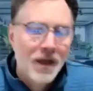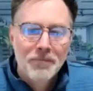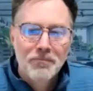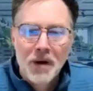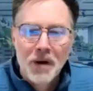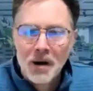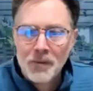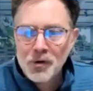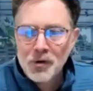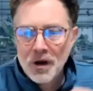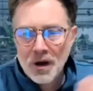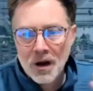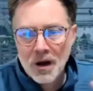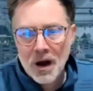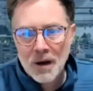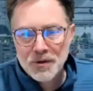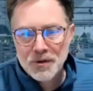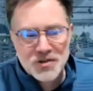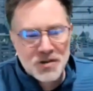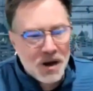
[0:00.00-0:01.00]
Barbara
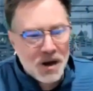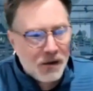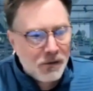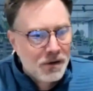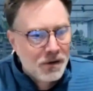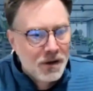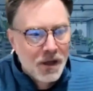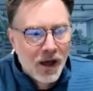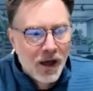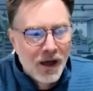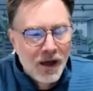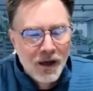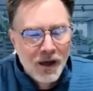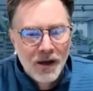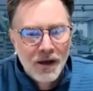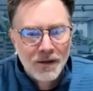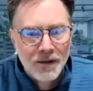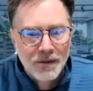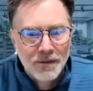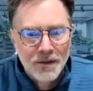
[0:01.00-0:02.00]
Armentrout,
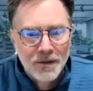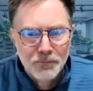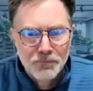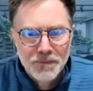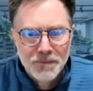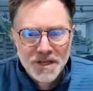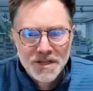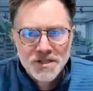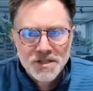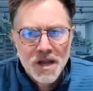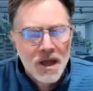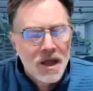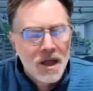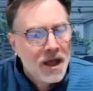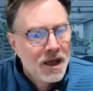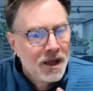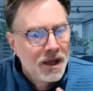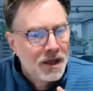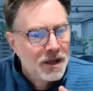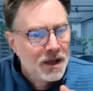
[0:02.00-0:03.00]

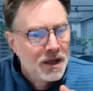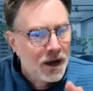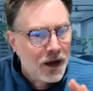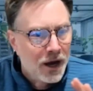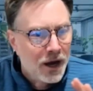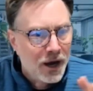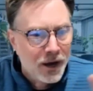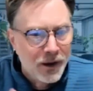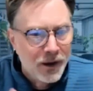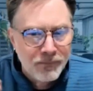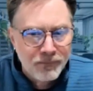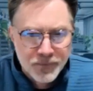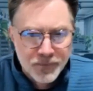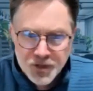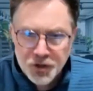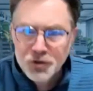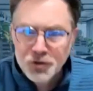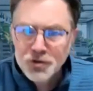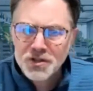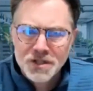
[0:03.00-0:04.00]
BJA
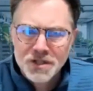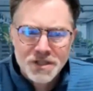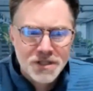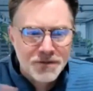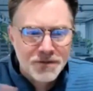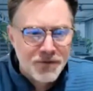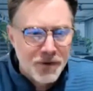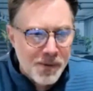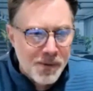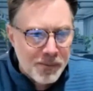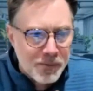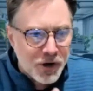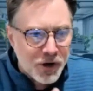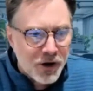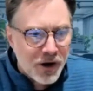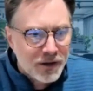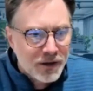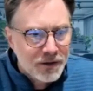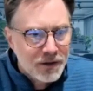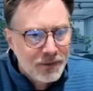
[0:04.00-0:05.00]
Solutions, if I remember
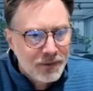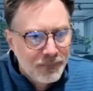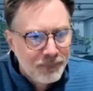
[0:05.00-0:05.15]
correctly.